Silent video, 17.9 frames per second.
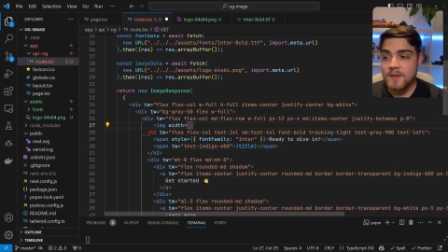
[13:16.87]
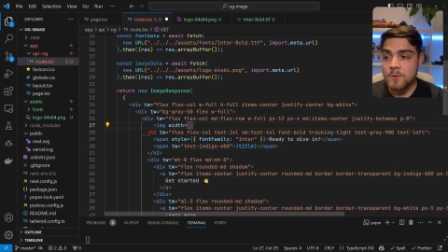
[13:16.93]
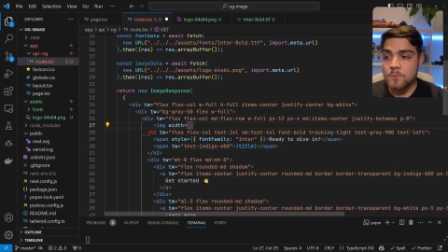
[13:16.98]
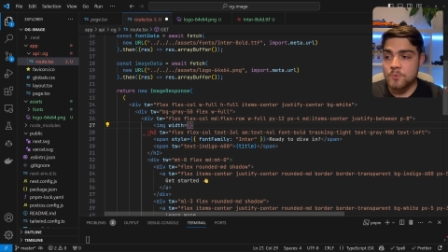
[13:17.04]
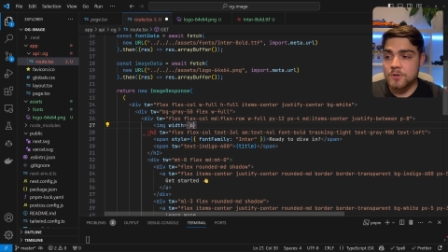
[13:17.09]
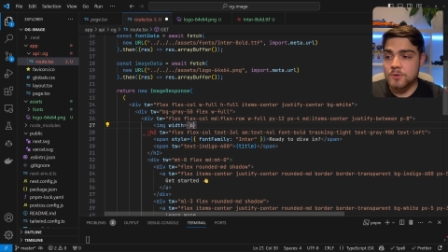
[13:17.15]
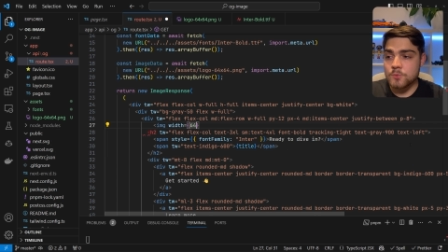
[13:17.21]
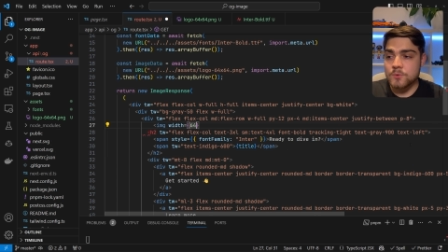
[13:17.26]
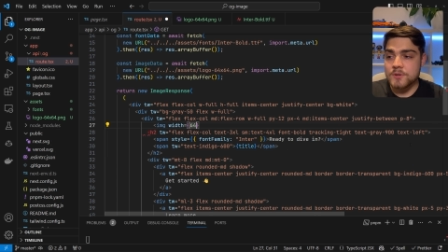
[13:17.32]

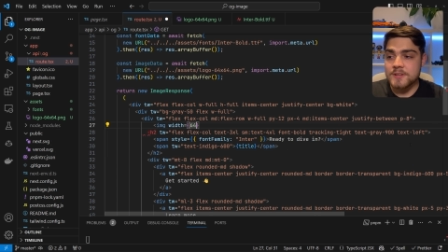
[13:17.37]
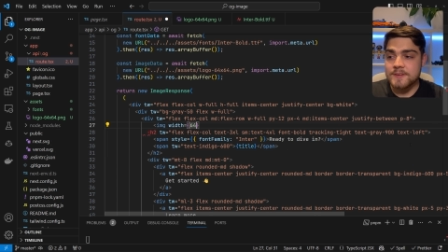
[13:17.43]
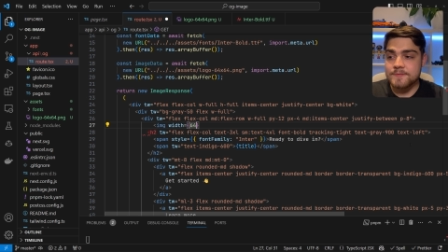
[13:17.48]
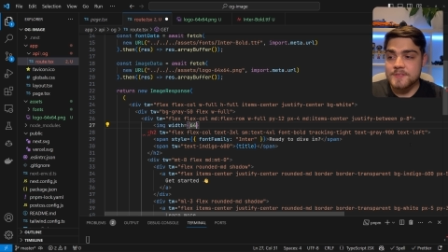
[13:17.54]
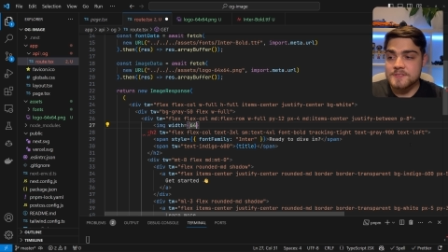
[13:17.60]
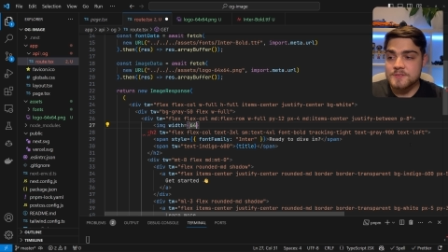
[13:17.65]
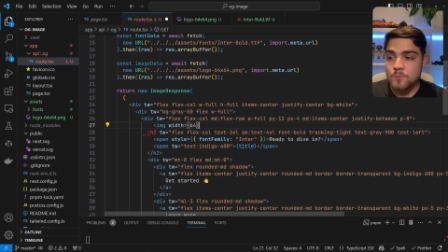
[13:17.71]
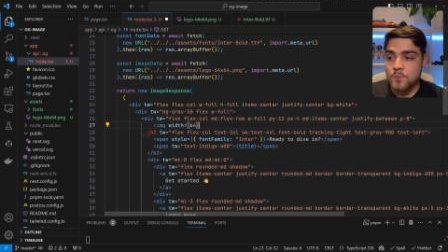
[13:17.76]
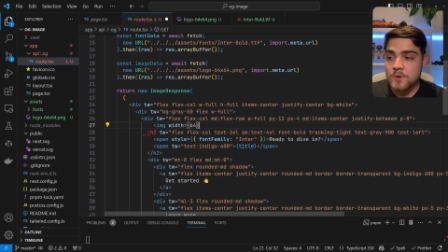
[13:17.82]
I'm going to want to give
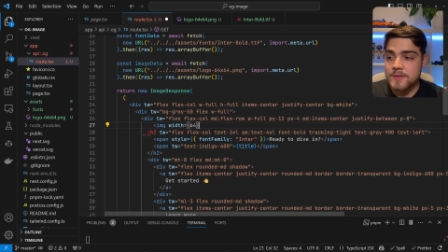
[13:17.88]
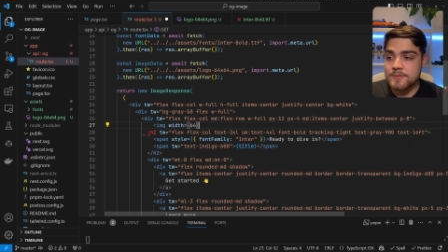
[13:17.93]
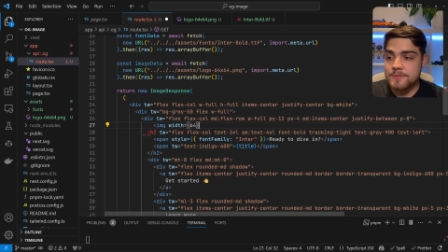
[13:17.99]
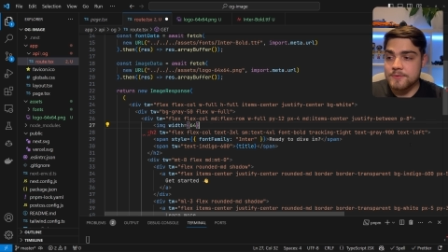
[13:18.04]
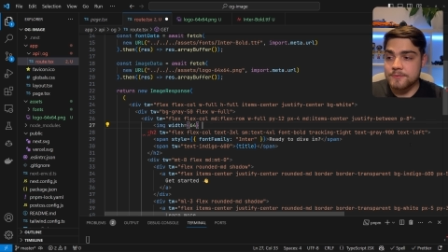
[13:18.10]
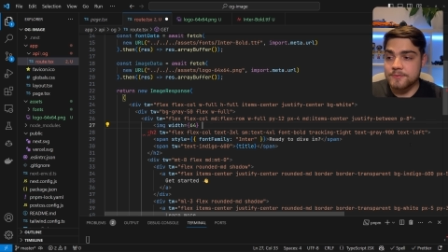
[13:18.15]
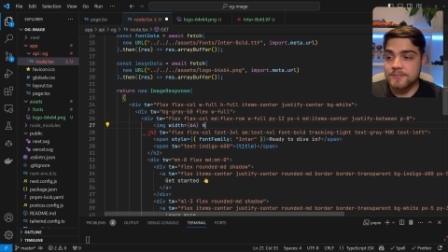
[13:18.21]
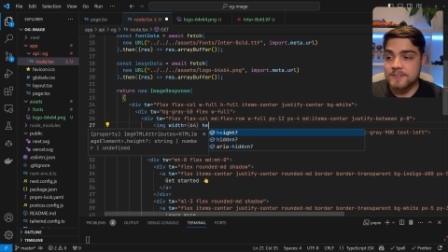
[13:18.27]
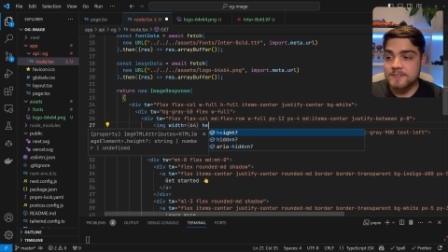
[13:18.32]
this a width
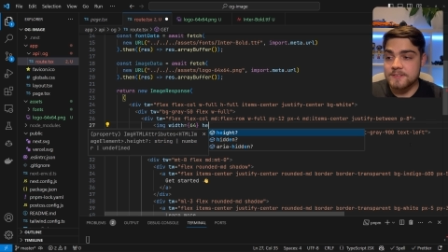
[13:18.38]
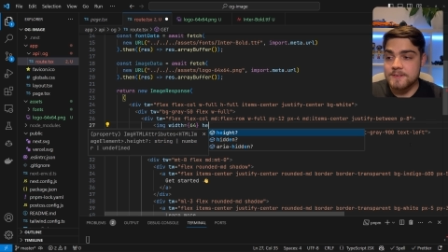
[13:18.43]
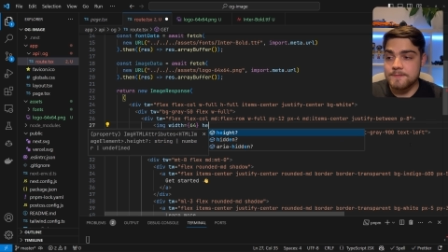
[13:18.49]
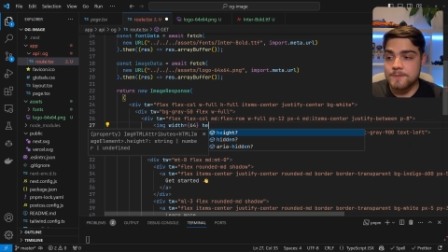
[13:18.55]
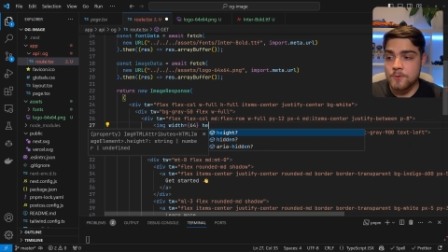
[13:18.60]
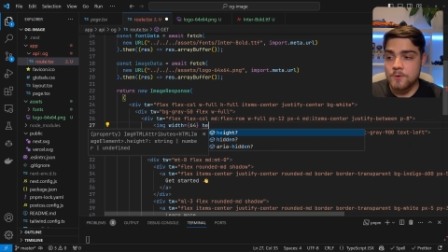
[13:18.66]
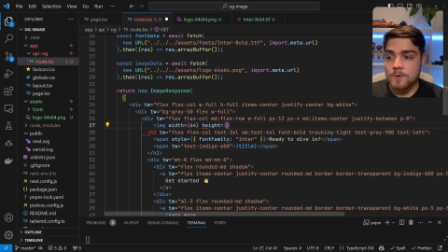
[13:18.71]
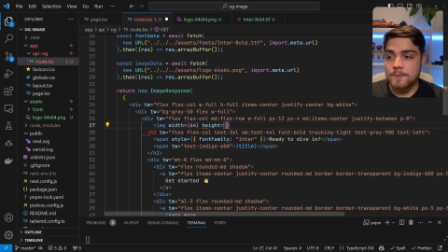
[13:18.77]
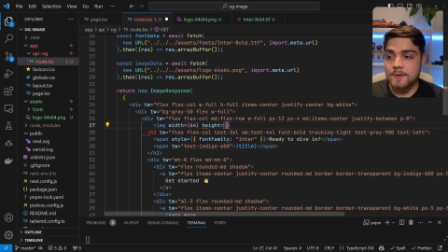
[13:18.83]
of
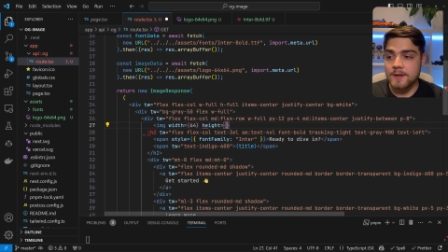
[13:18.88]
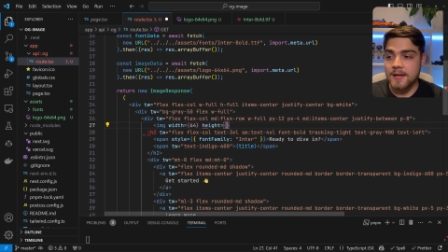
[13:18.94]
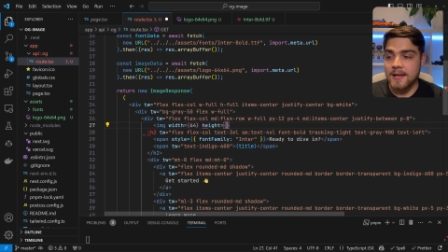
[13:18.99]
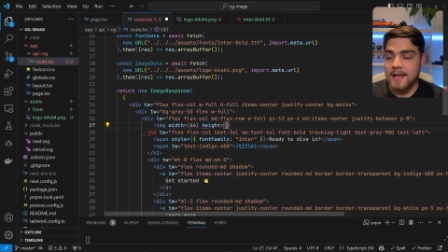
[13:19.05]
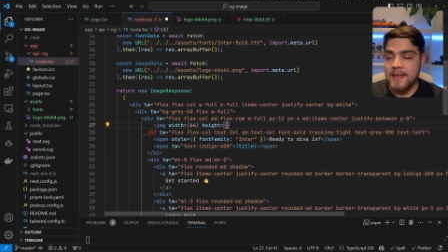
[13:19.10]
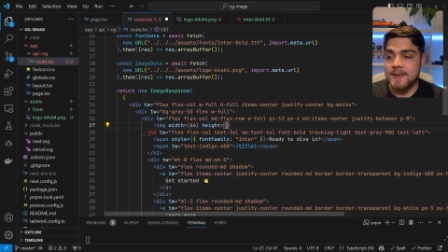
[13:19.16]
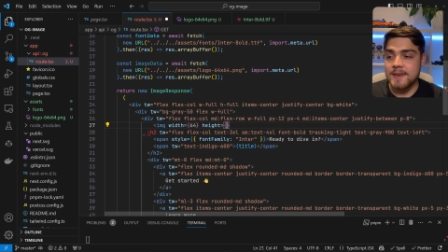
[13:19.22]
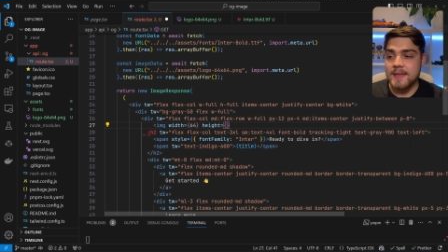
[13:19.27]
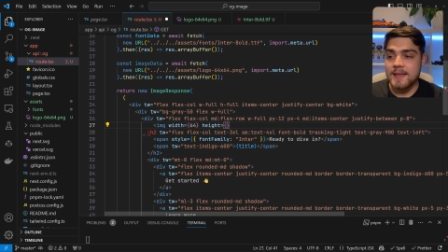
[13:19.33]
64
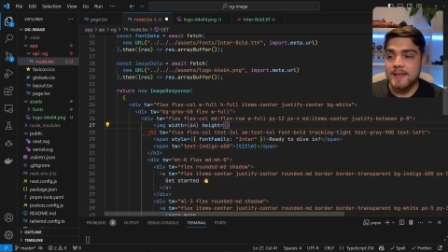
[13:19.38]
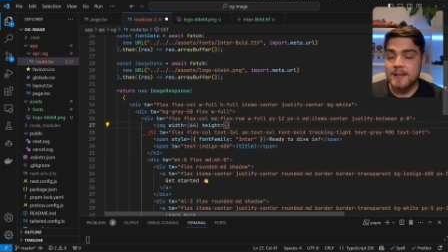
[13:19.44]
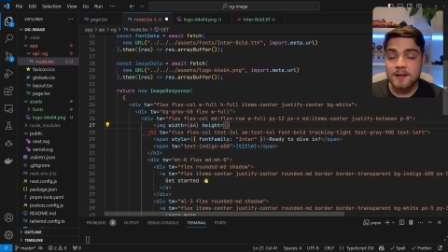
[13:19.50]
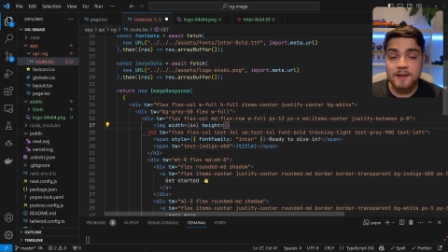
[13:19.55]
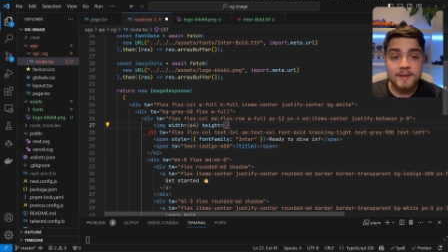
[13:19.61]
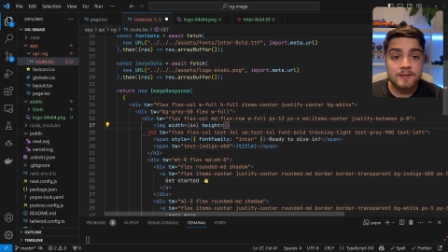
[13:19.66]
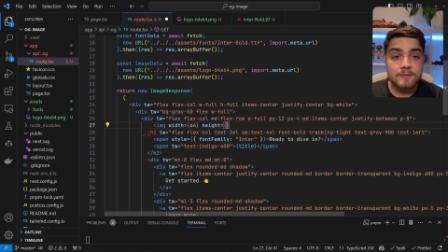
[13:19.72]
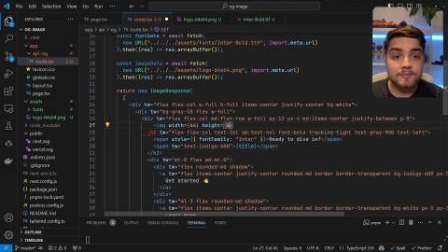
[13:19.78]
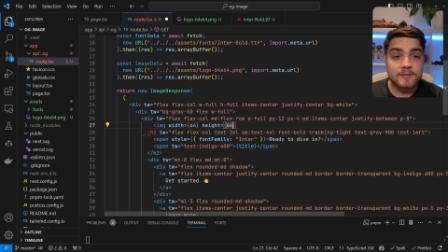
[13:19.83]
and a
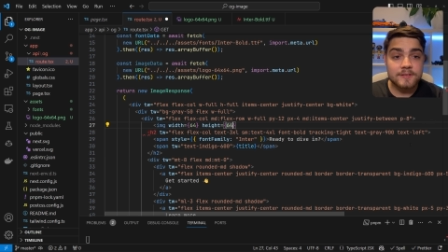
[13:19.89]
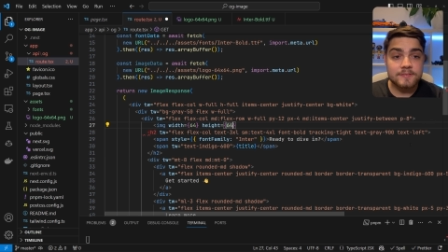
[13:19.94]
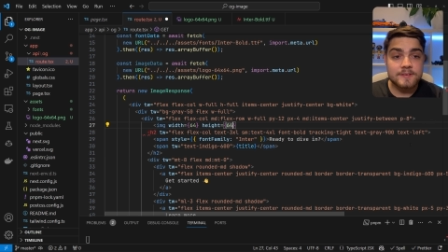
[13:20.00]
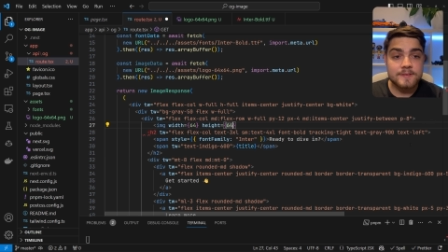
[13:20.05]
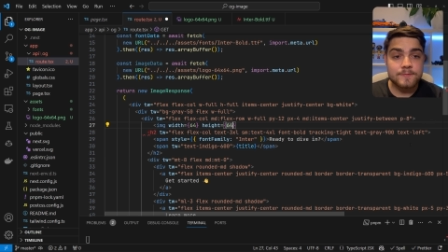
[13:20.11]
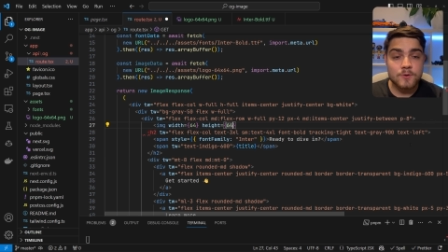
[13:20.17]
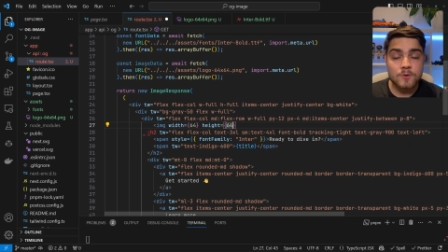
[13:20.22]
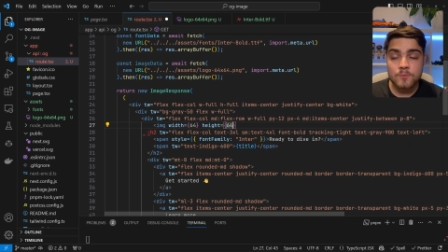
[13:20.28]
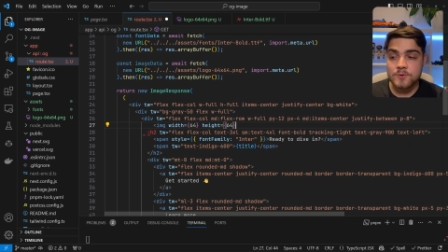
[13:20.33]
height of
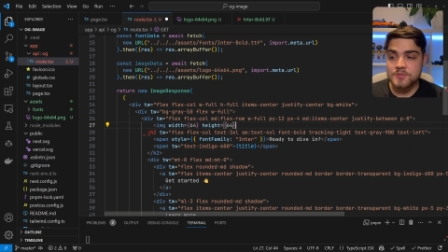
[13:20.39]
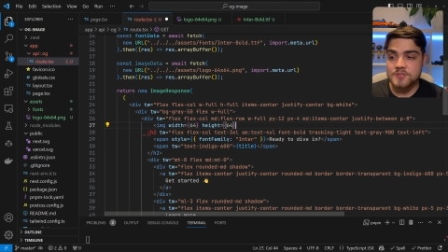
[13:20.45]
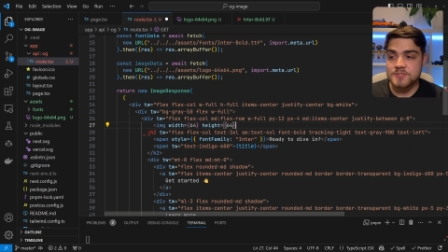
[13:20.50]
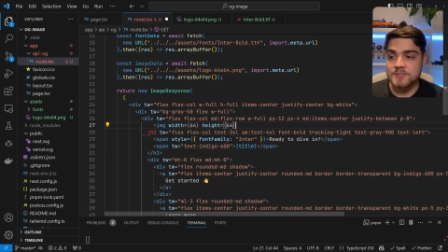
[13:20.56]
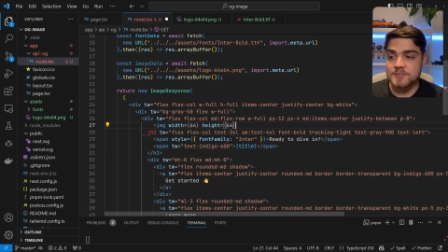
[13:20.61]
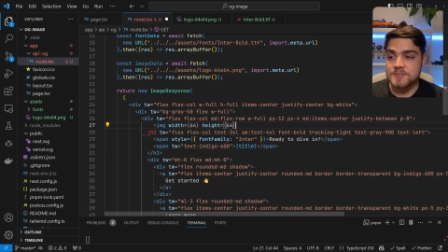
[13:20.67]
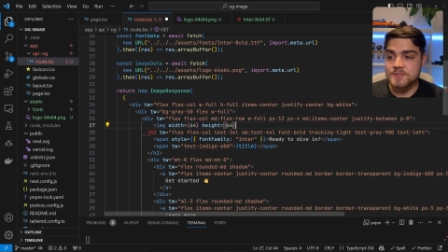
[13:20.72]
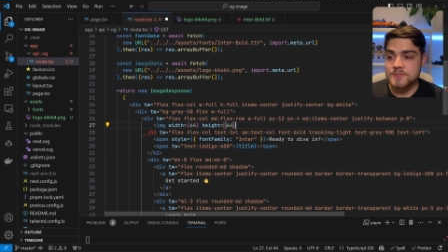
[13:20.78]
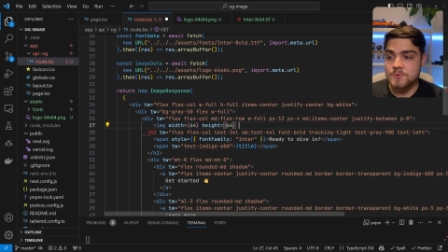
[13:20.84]
64, which is
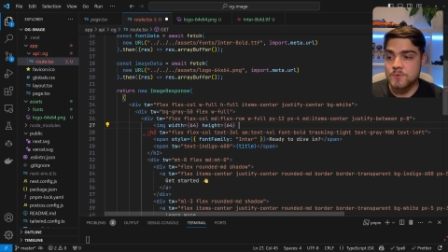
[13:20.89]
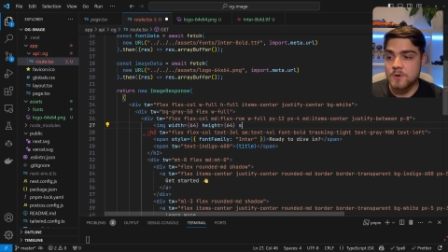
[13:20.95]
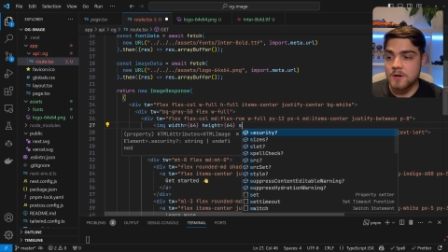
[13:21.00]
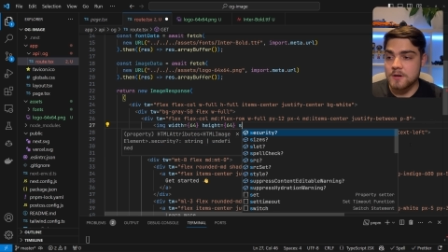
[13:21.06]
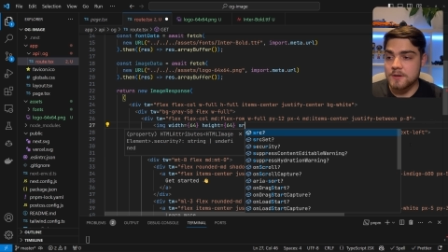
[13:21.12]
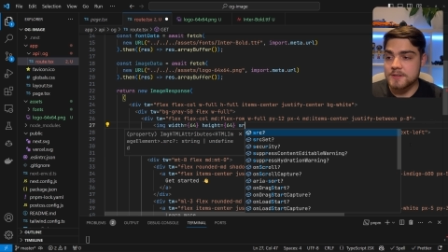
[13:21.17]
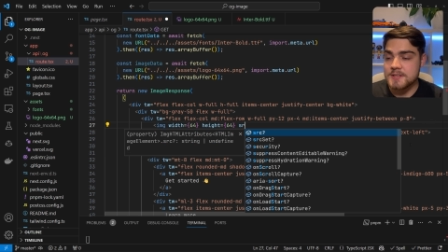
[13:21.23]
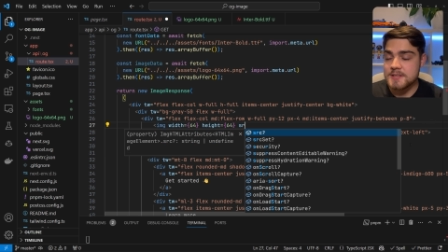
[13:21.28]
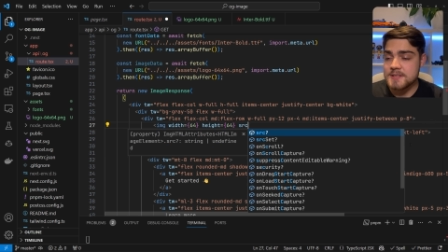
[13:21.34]
going to suit
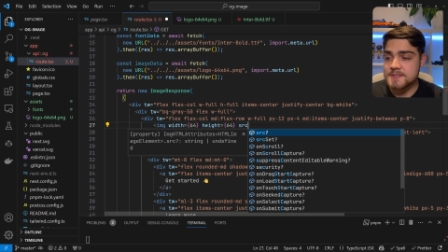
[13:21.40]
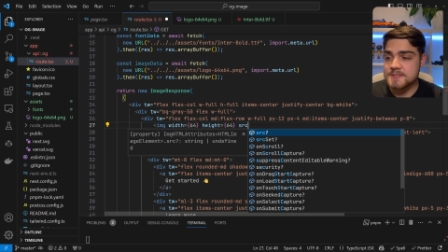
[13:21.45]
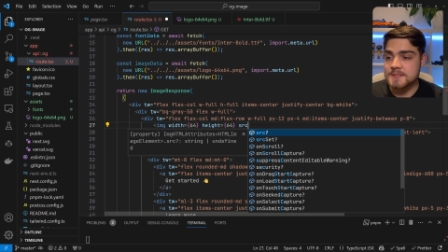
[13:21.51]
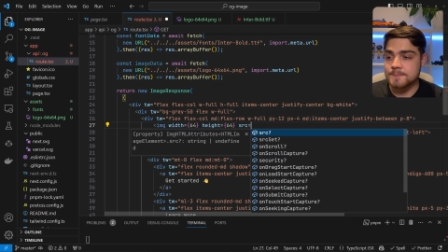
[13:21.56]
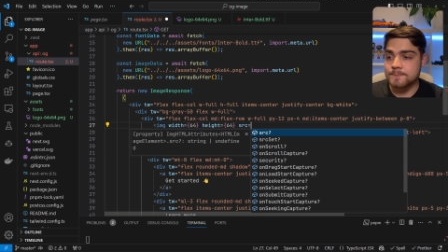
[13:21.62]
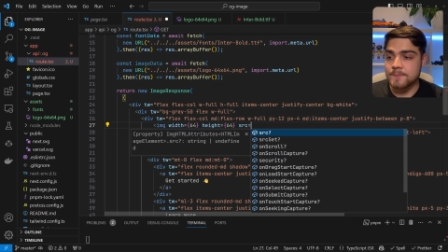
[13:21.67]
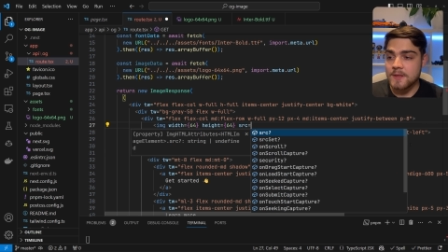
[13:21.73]
our needs.